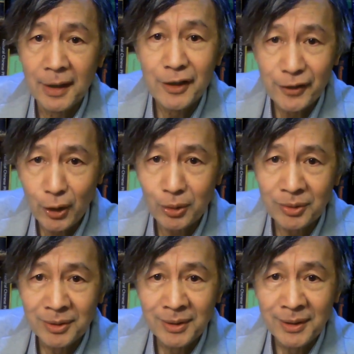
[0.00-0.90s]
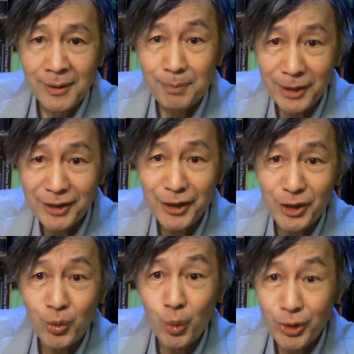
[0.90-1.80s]
So
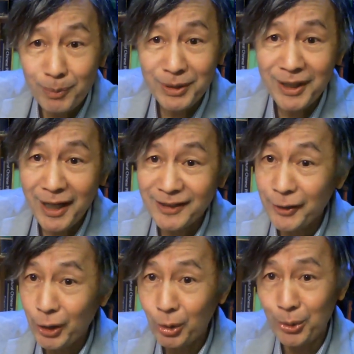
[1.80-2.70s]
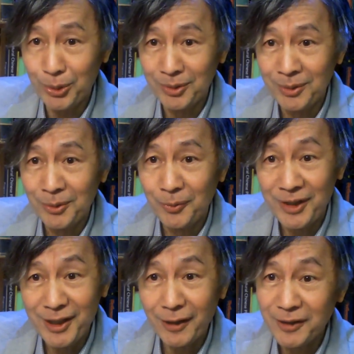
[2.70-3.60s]
business would be as usual
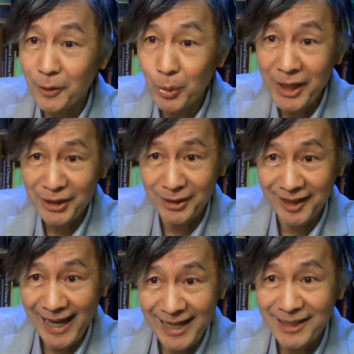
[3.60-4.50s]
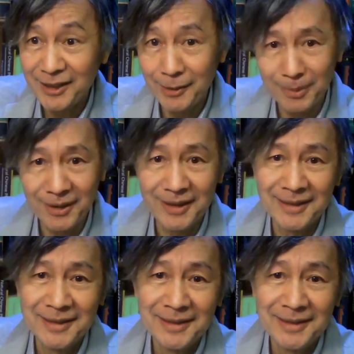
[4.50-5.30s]
without a Russian gas supply.